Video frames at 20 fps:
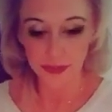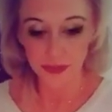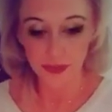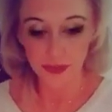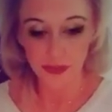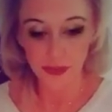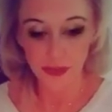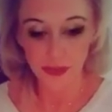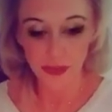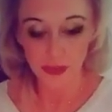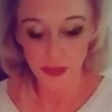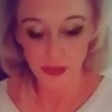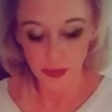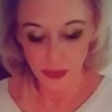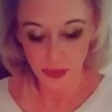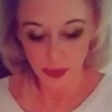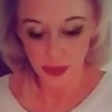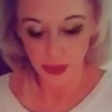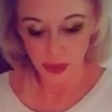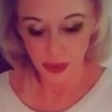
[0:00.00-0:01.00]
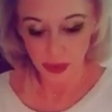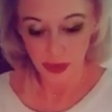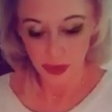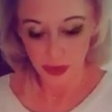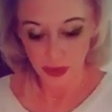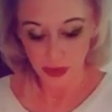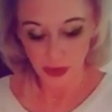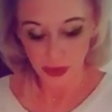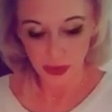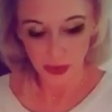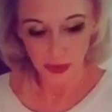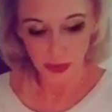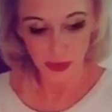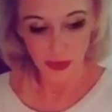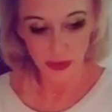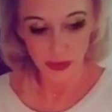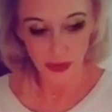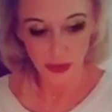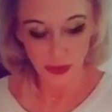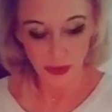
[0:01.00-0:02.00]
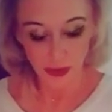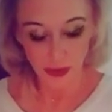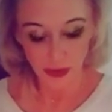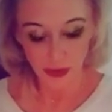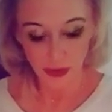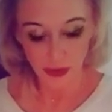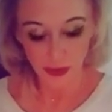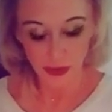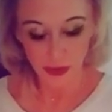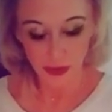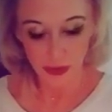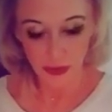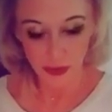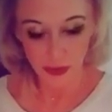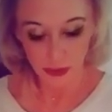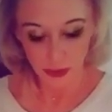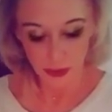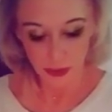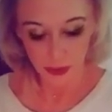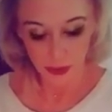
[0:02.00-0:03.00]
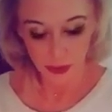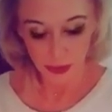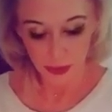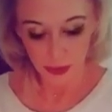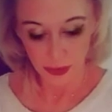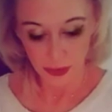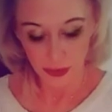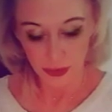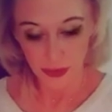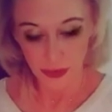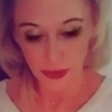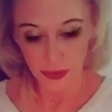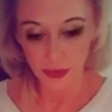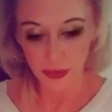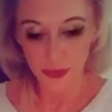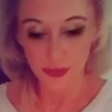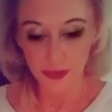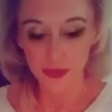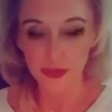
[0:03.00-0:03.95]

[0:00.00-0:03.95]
Nothing is said.